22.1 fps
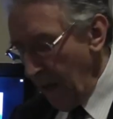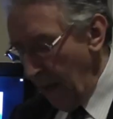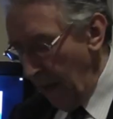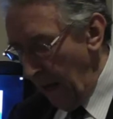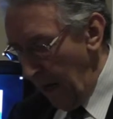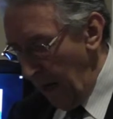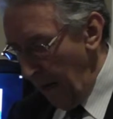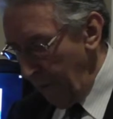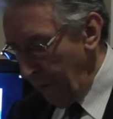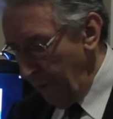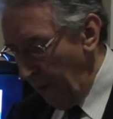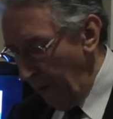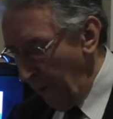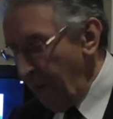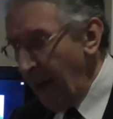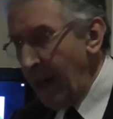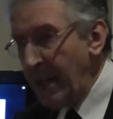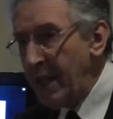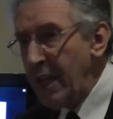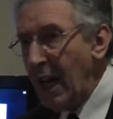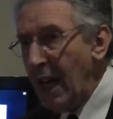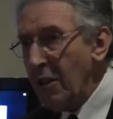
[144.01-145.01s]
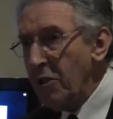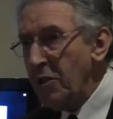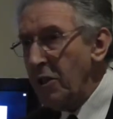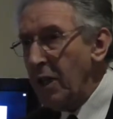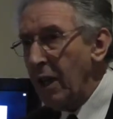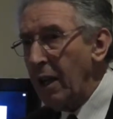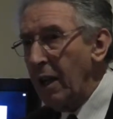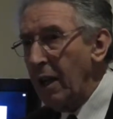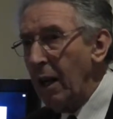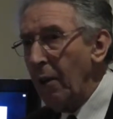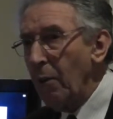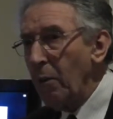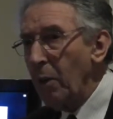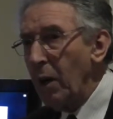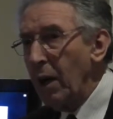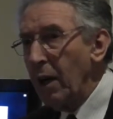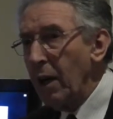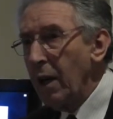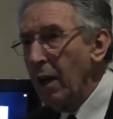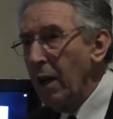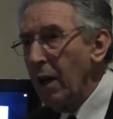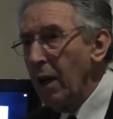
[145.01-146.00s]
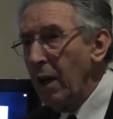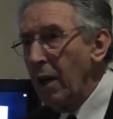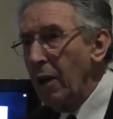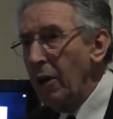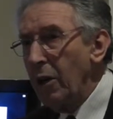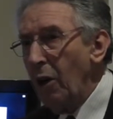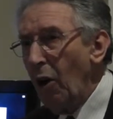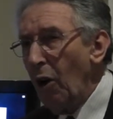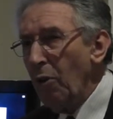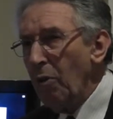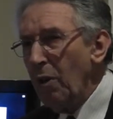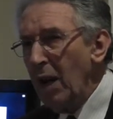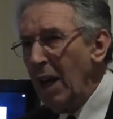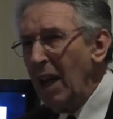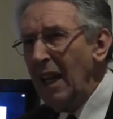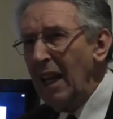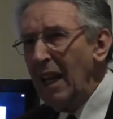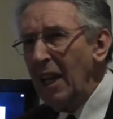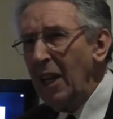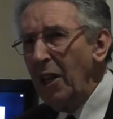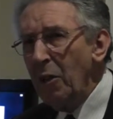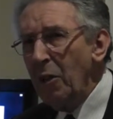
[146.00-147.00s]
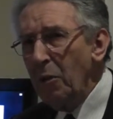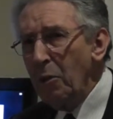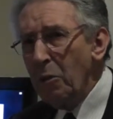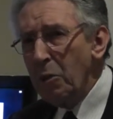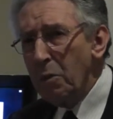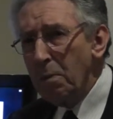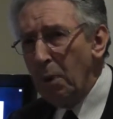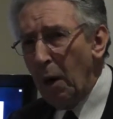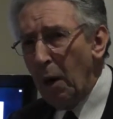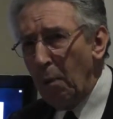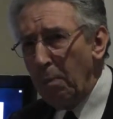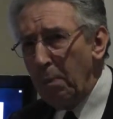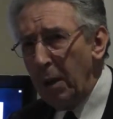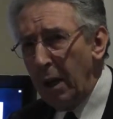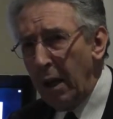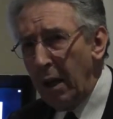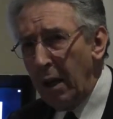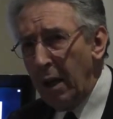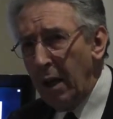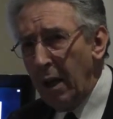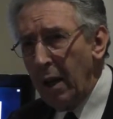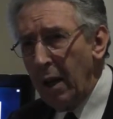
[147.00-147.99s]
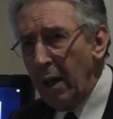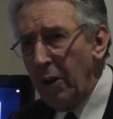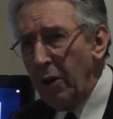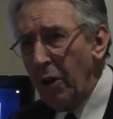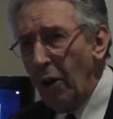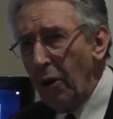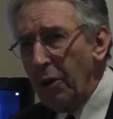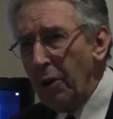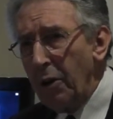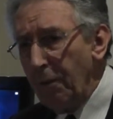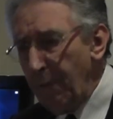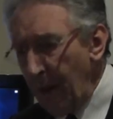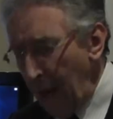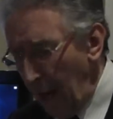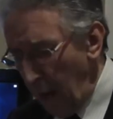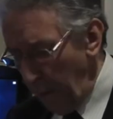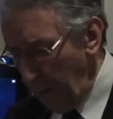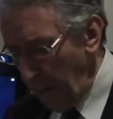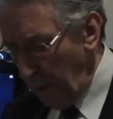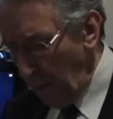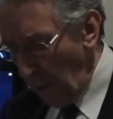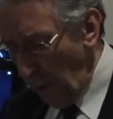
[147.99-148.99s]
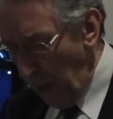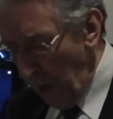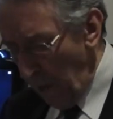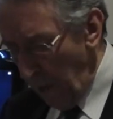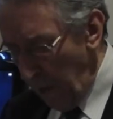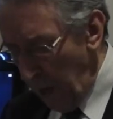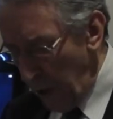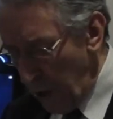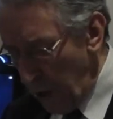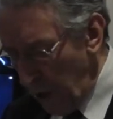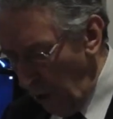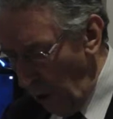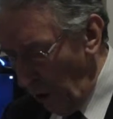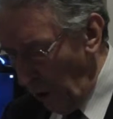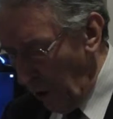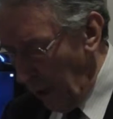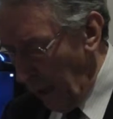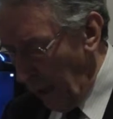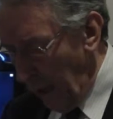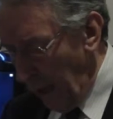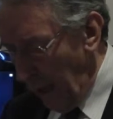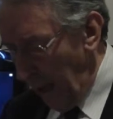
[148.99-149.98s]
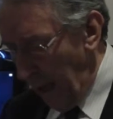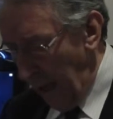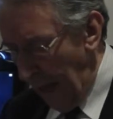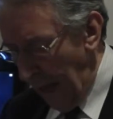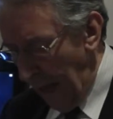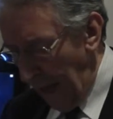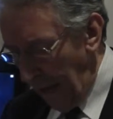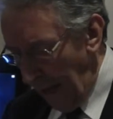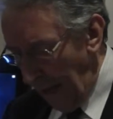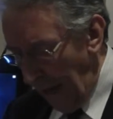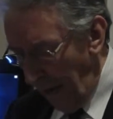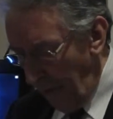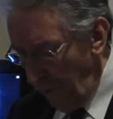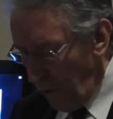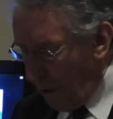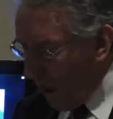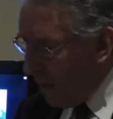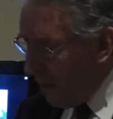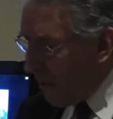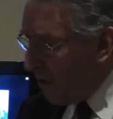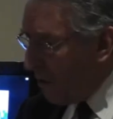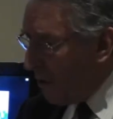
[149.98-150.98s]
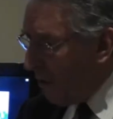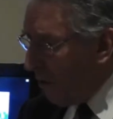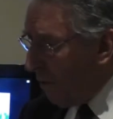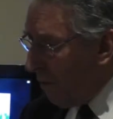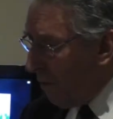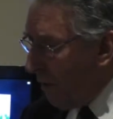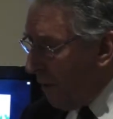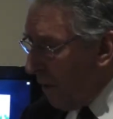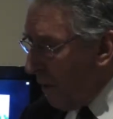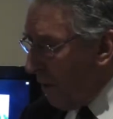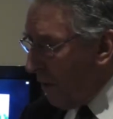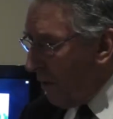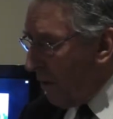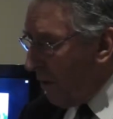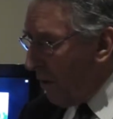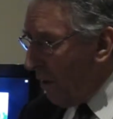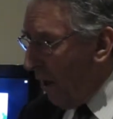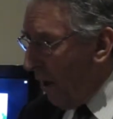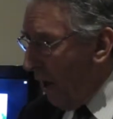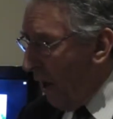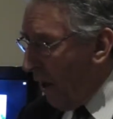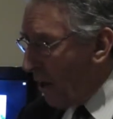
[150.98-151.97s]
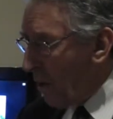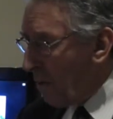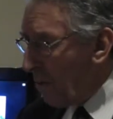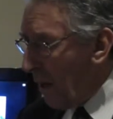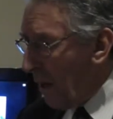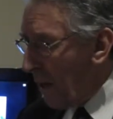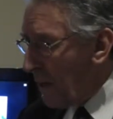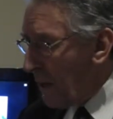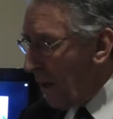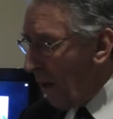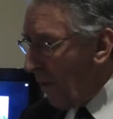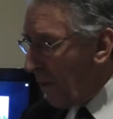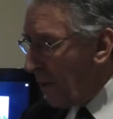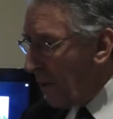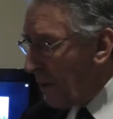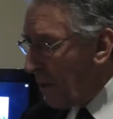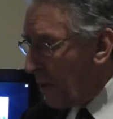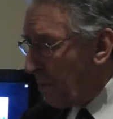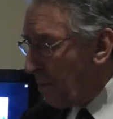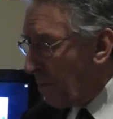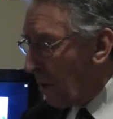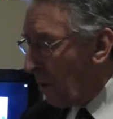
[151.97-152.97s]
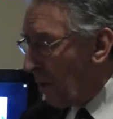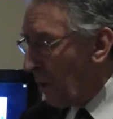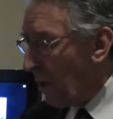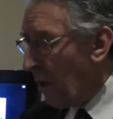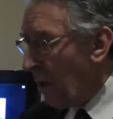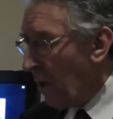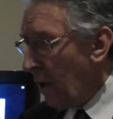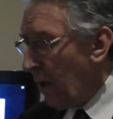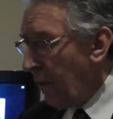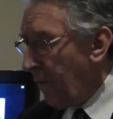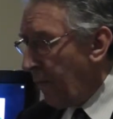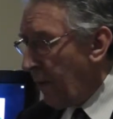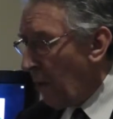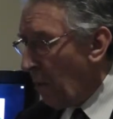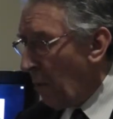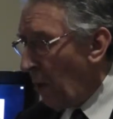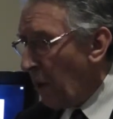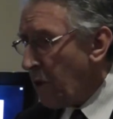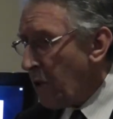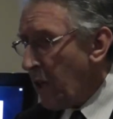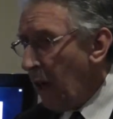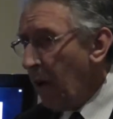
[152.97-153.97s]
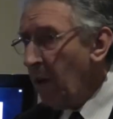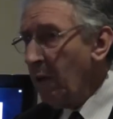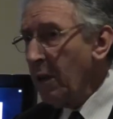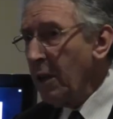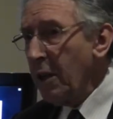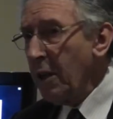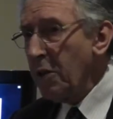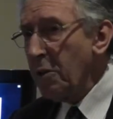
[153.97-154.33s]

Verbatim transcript: Um, a fantastic network, not really used properly, not developed the way we should. And I've tried to sort of ask myself in this book, what's holding